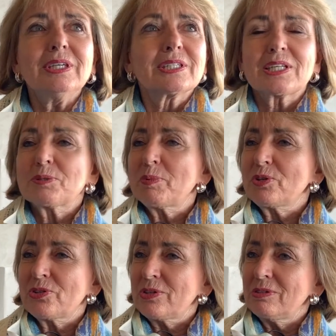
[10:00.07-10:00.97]
I
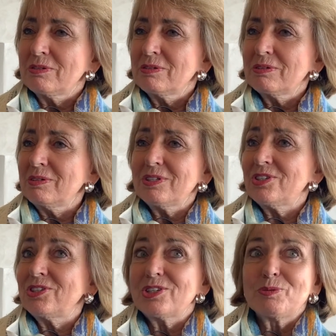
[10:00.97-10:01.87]
suppose so. It
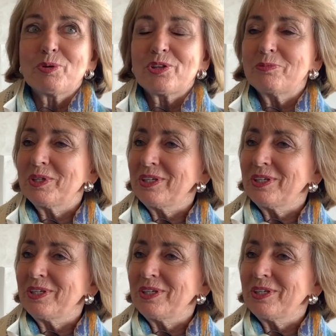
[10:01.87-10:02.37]
just didn't bother me.